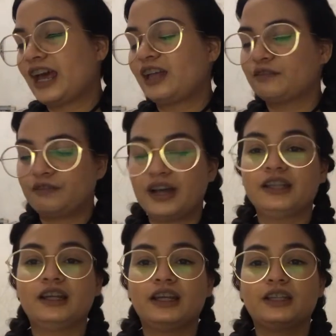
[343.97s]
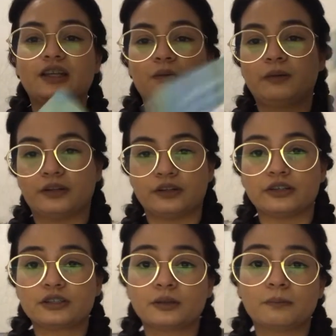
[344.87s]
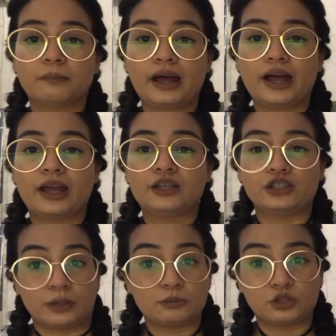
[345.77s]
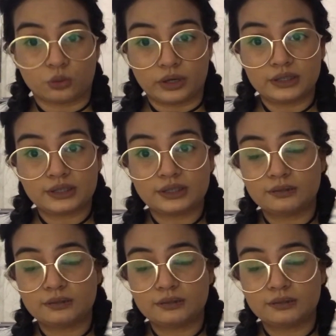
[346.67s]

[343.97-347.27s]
And finally, Dubliners by James Joyce.